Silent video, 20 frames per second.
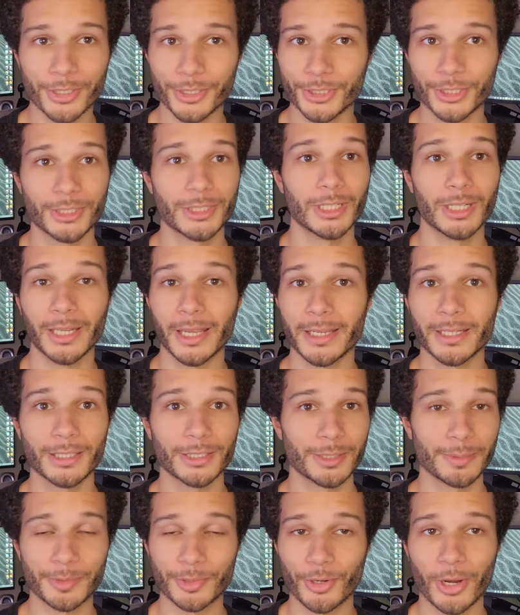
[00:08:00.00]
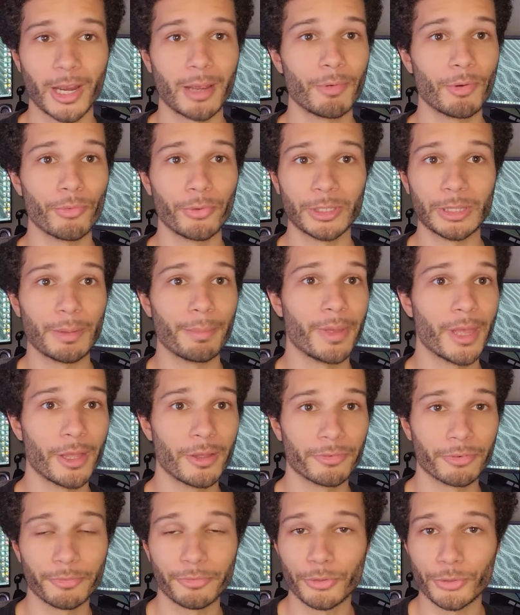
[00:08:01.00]
is just a like, a subscribe, and ring the bell
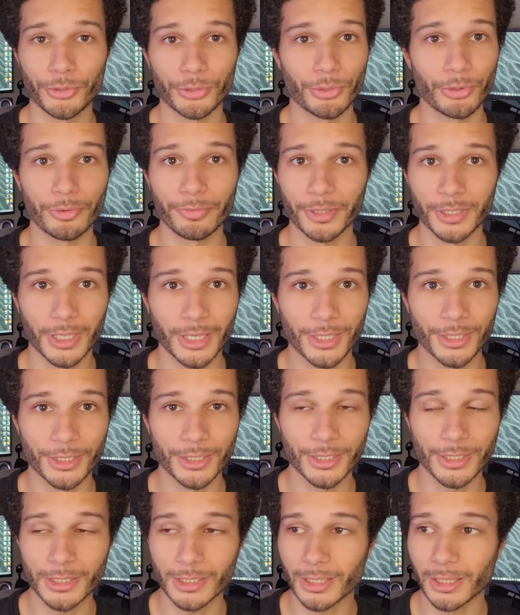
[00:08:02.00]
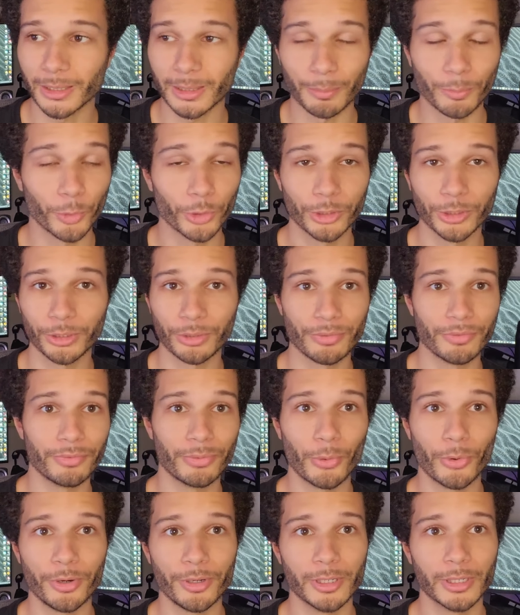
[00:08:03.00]
for future notifications. Like I'm really looking
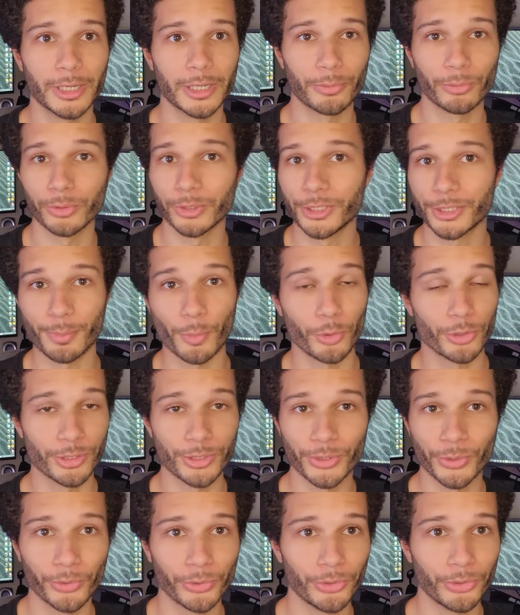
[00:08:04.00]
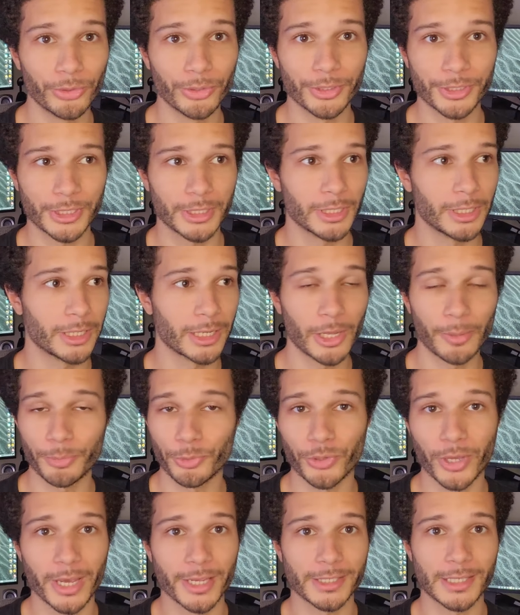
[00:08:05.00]
forward to like release more tutorials and like help
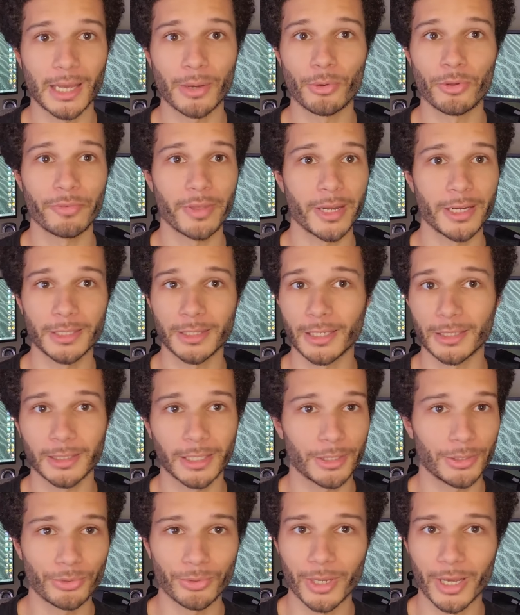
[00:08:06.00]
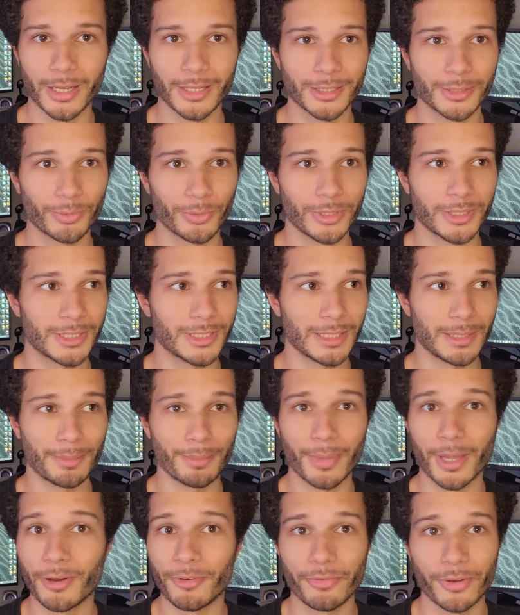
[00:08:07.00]
you guys out with anything that you guys would seem
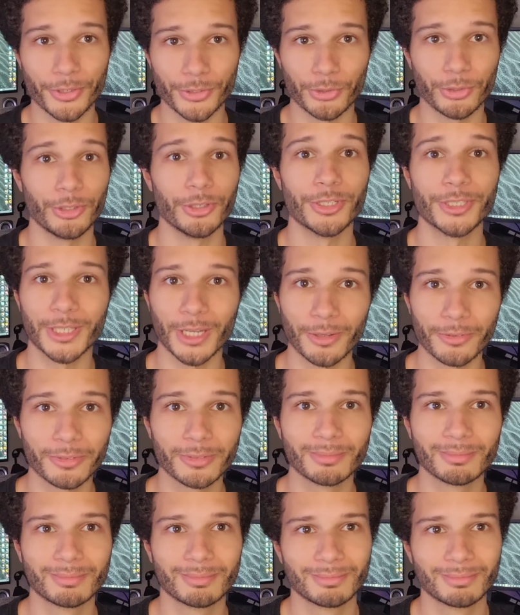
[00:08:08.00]
beneficial to yourself.